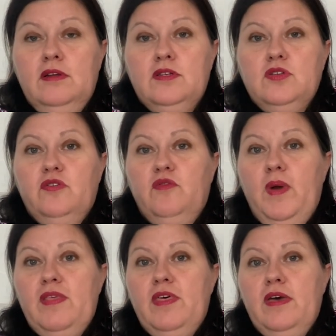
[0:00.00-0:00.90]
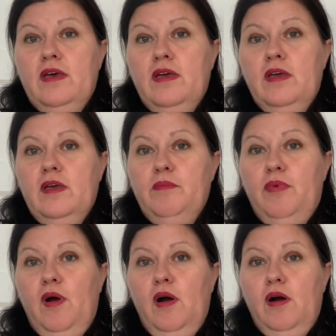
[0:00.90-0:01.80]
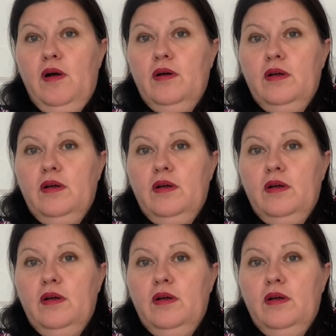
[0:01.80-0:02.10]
sort of where the bra